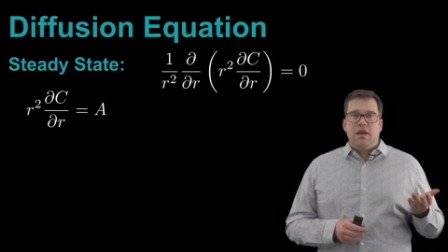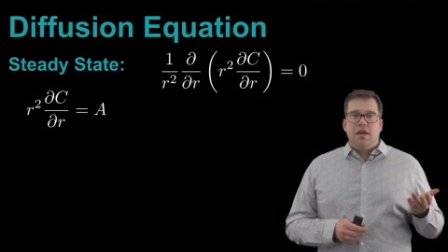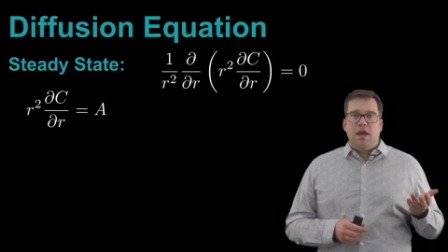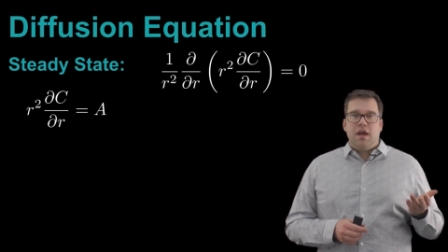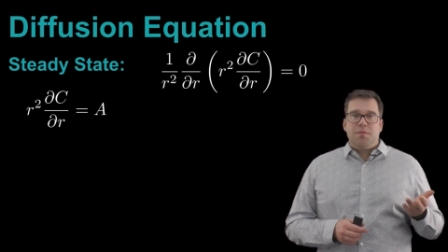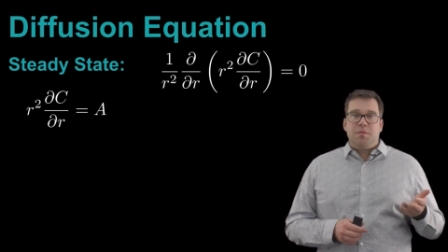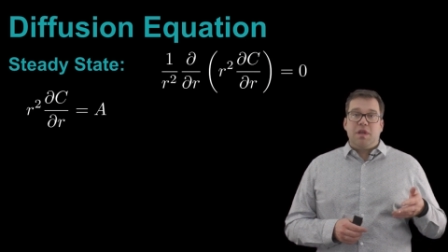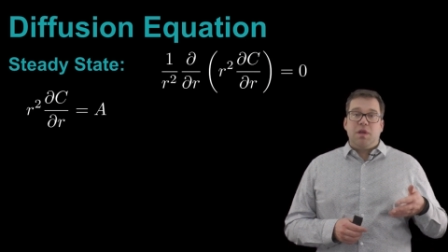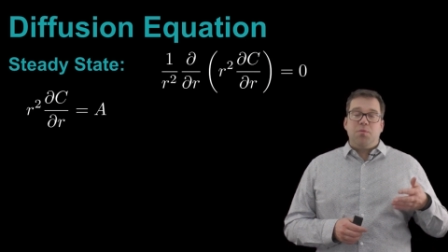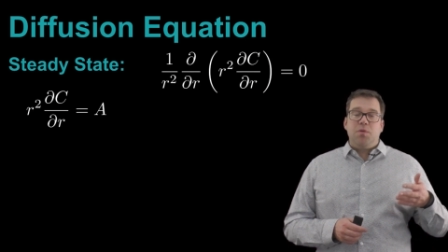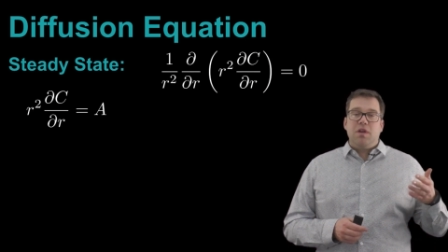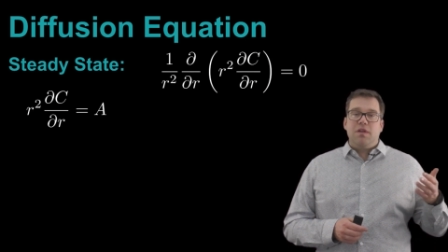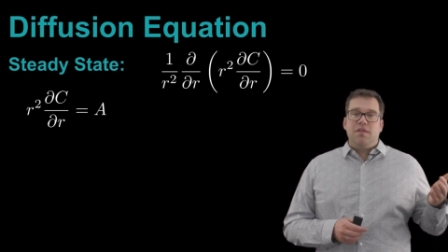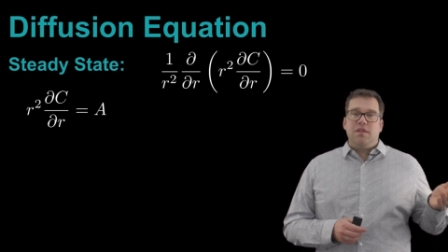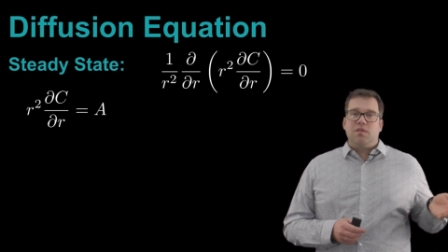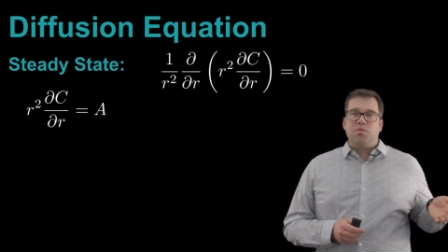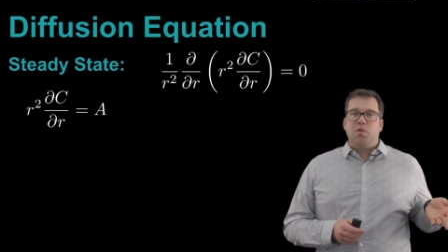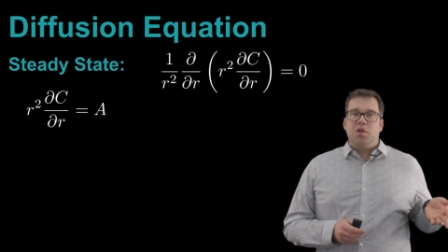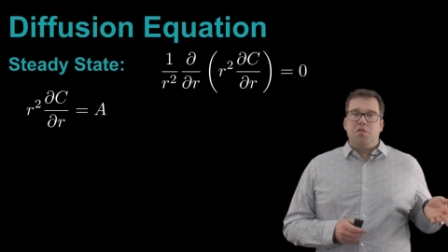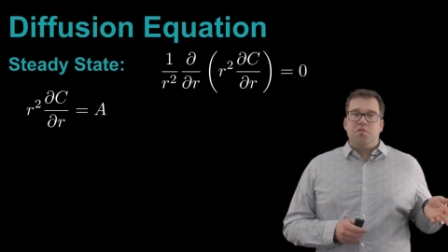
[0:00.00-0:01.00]
um, get rid of
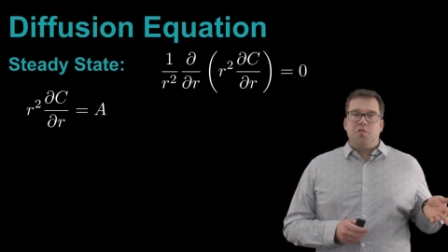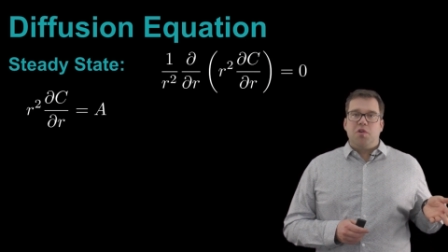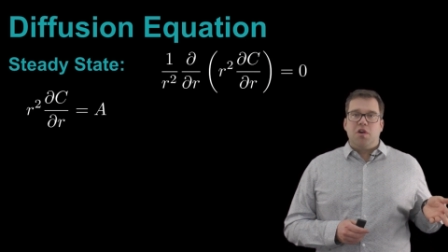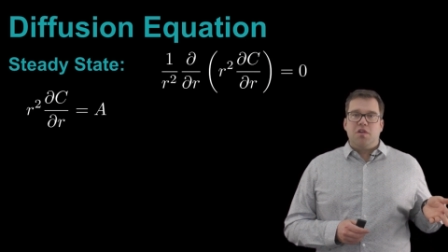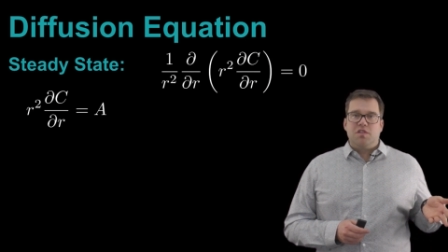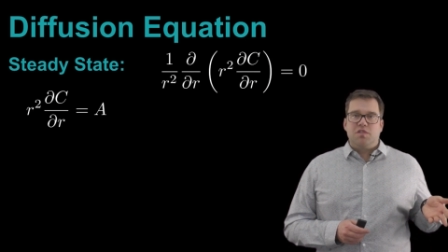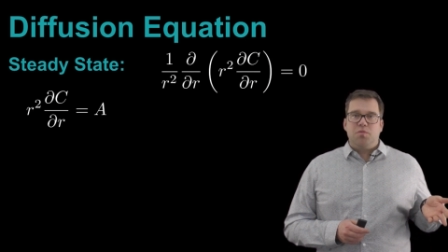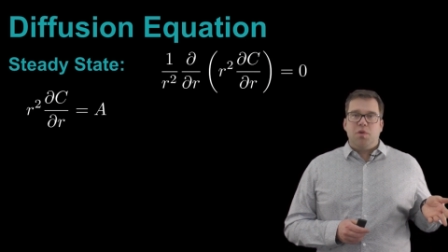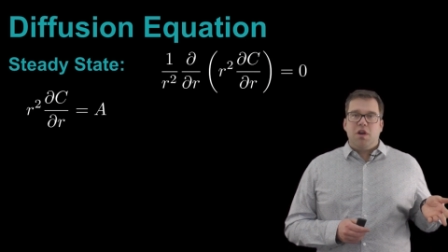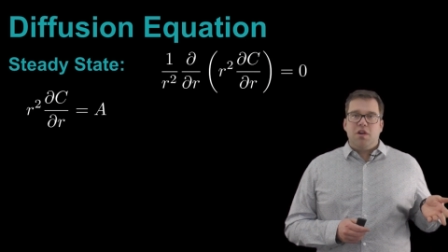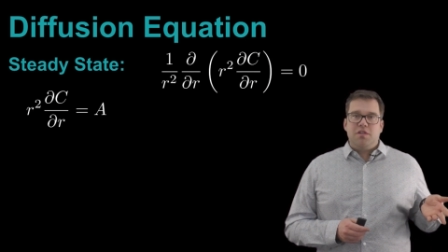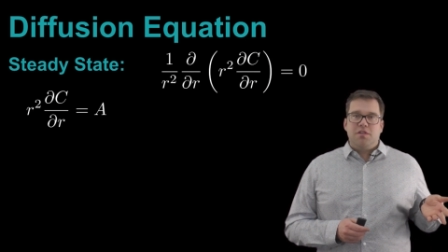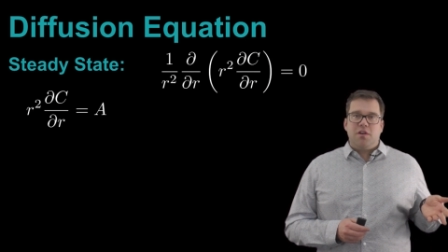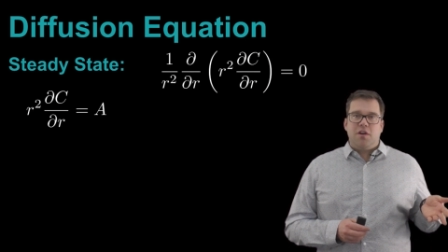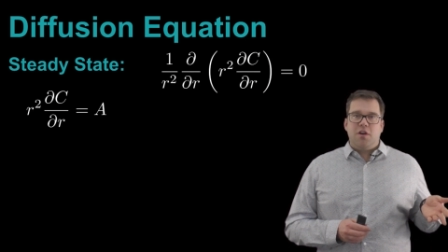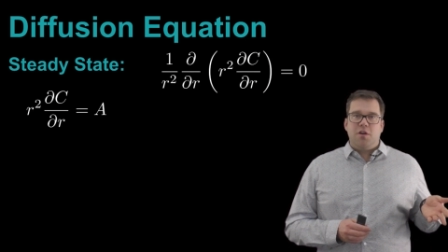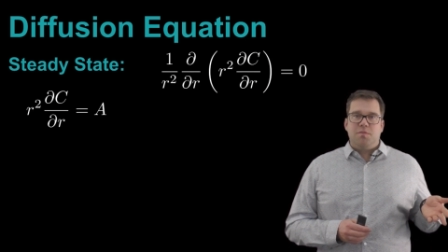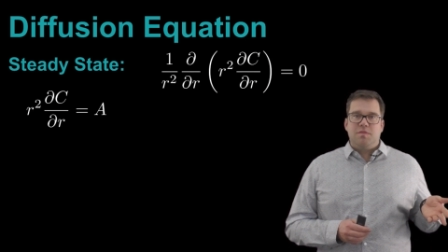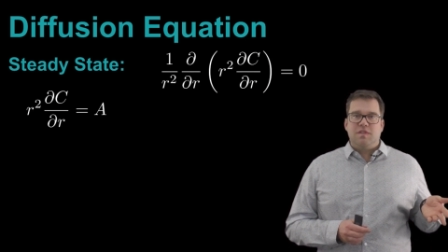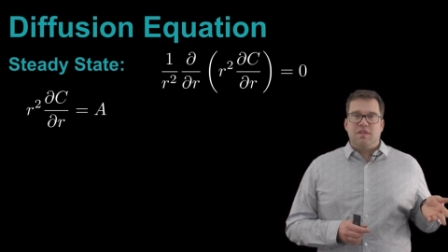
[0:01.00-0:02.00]
this 1 over r squared
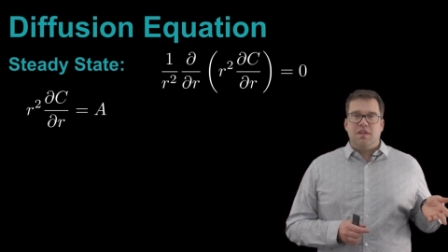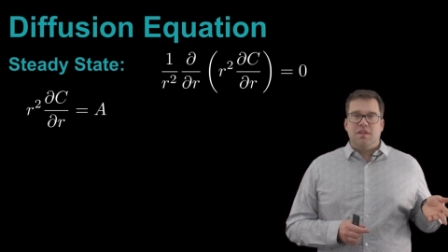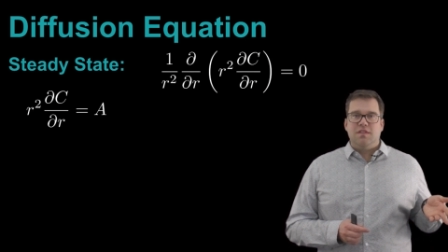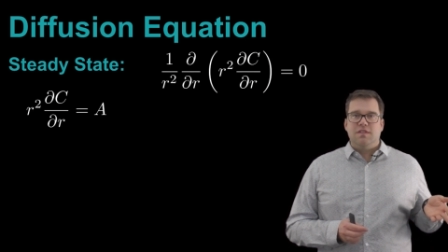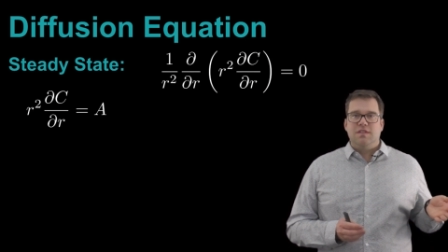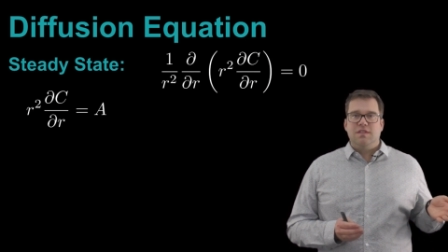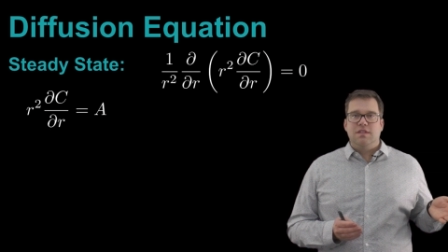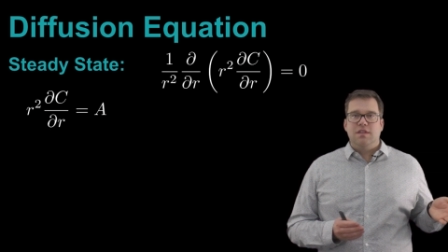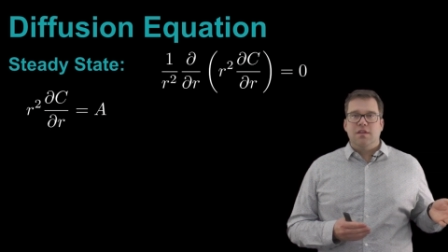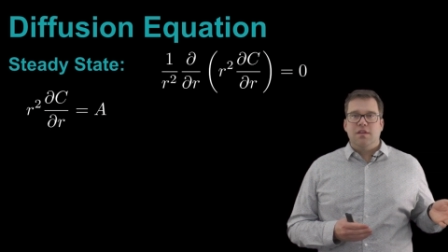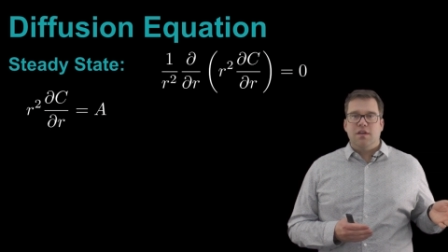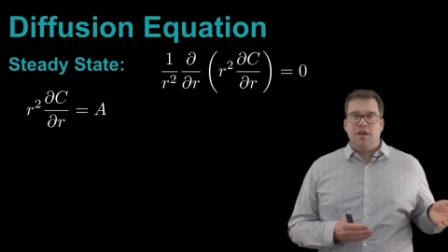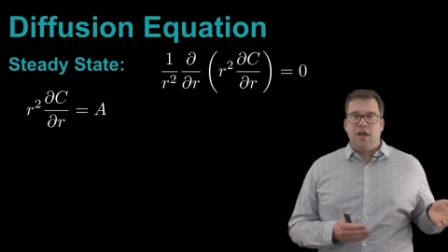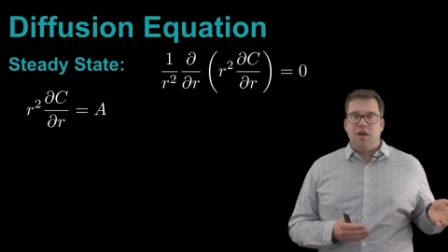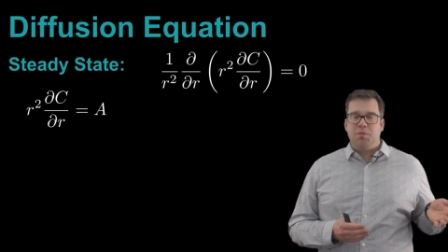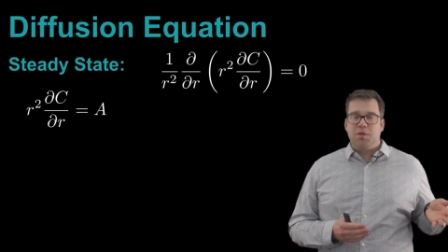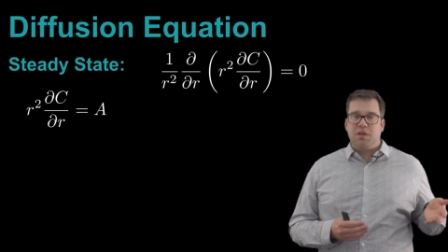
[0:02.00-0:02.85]
term since uh,